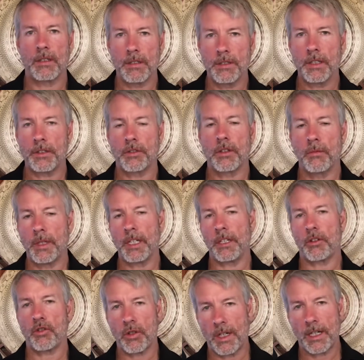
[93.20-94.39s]
digital money
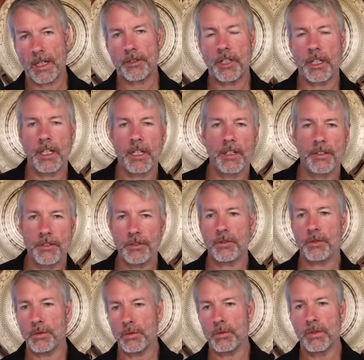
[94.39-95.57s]
crashing
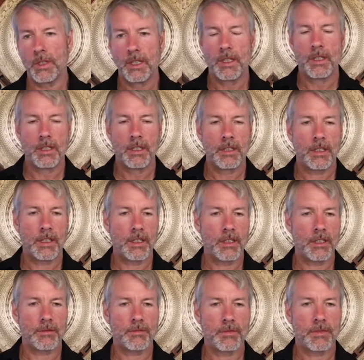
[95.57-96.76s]
into,
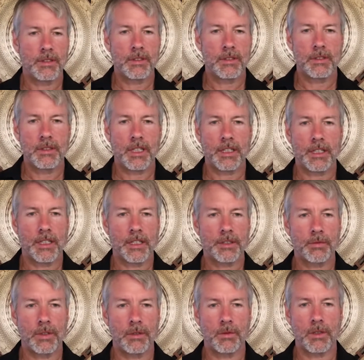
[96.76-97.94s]
I
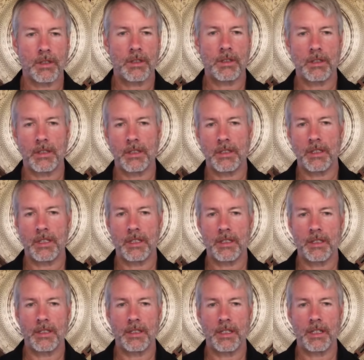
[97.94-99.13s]
guess, what we'll call
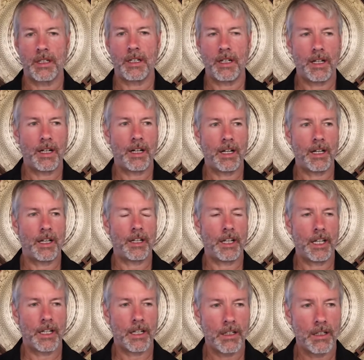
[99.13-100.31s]

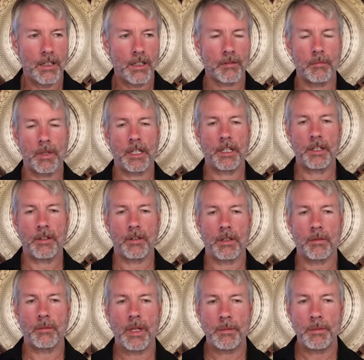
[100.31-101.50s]
analog money,
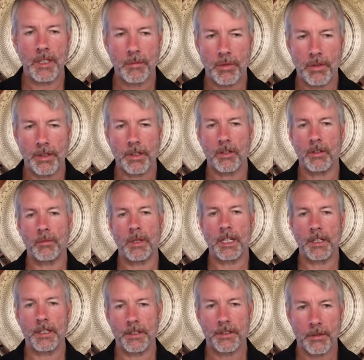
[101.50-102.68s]
or maybe a political
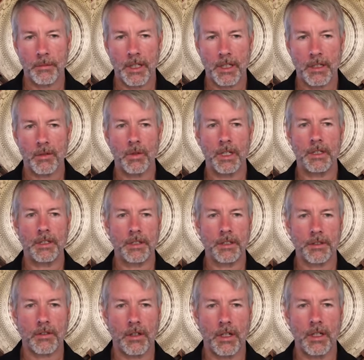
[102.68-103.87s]
money is a better way to
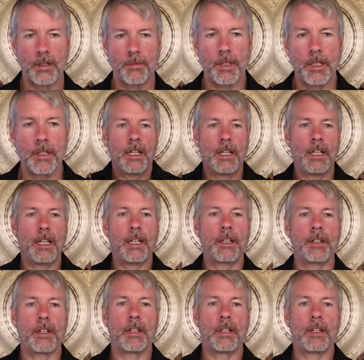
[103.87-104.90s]
describe it. And